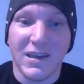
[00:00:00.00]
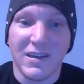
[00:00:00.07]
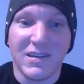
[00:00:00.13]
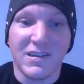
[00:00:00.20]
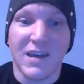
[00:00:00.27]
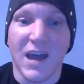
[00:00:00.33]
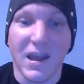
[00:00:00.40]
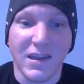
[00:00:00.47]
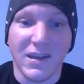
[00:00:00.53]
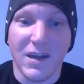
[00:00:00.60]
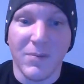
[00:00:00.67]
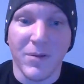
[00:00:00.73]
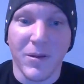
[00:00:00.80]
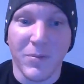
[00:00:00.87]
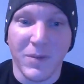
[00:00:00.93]
is signed to
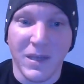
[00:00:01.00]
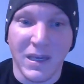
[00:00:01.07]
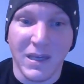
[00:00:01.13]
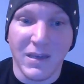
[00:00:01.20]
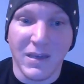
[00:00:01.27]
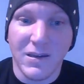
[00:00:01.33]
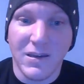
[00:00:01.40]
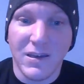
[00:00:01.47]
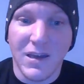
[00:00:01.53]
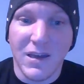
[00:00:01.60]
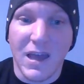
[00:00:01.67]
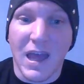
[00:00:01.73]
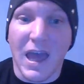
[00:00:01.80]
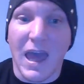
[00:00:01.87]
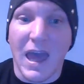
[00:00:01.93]
WWE.
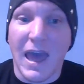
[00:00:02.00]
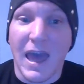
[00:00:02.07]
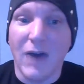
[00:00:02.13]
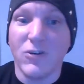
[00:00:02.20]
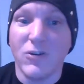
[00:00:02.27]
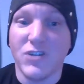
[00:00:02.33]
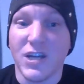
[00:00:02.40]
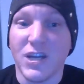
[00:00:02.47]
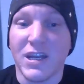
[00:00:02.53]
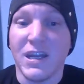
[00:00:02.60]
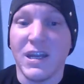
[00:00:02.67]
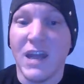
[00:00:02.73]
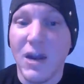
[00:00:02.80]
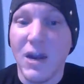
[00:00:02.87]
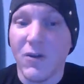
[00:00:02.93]
El
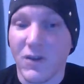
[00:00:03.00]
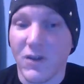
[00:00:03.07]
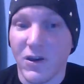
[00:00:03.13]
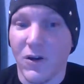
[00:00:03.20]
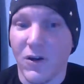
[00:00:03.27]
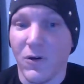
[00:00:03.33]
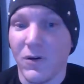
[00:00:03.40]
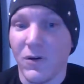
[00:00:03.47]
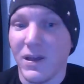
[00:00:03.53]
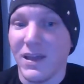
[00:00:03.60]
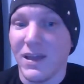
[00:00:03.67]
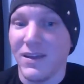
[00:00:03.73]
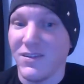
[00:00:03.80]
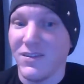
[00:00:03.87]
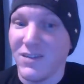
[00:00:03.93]
Generico
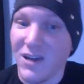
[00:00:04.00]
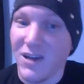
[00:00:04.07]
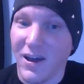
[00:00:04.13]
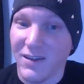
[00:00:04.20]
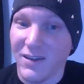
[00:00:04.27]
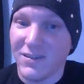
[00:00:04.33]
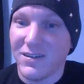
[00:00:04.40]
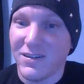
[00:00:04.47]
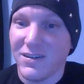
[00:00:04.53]
is not.